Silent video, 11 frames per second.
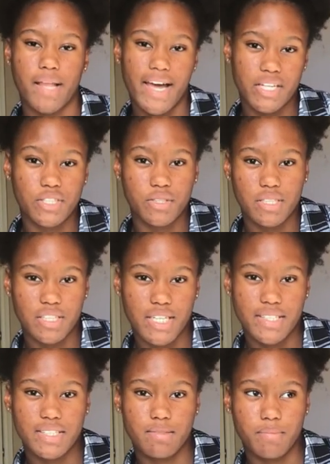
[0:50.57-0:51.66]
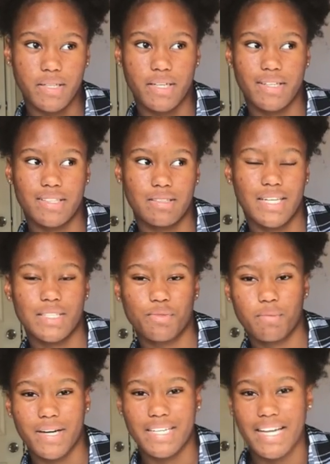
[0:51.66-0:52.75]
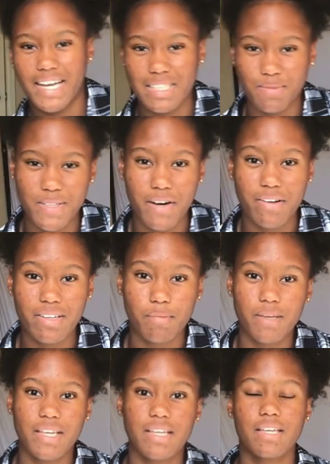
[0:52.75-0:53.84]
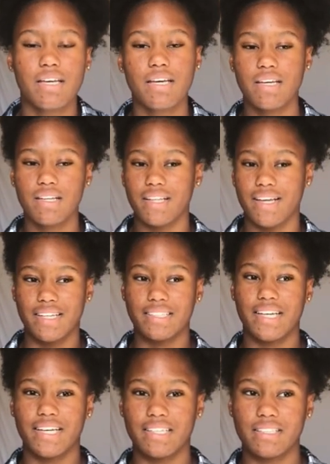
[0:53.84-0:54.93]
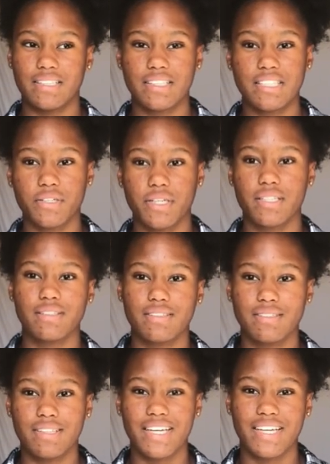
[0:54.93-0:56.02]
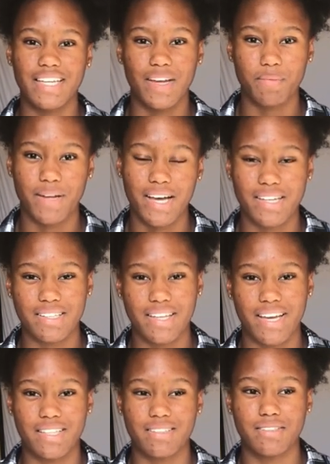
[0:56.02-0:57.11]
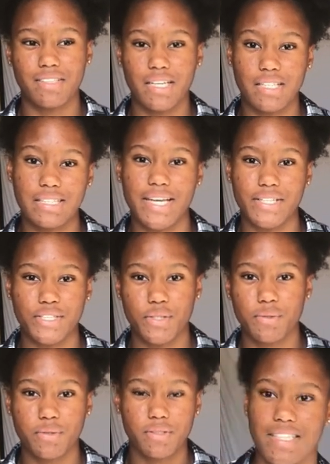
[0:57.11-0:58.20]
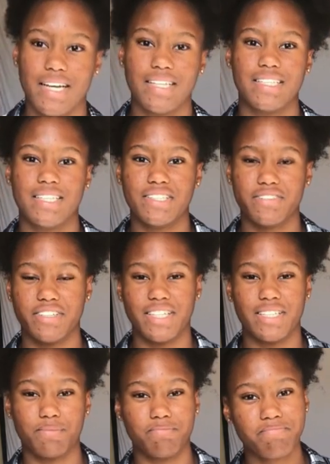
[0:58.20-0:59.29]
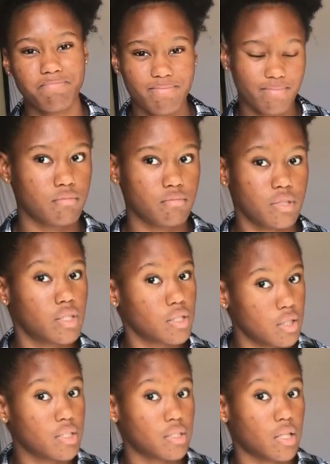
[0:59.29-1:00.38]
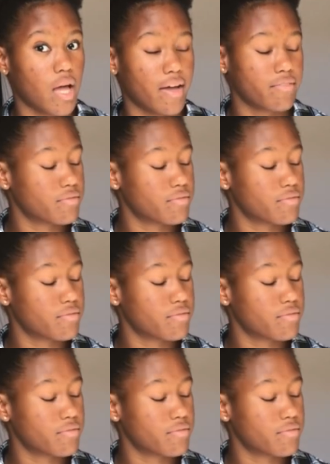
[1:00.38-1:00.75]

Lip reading: Black Judy Jetson because that's what my dad has been calling me. Like, it's like a secret nickname, kind of like an inside joke. And I did it for him. He's alive.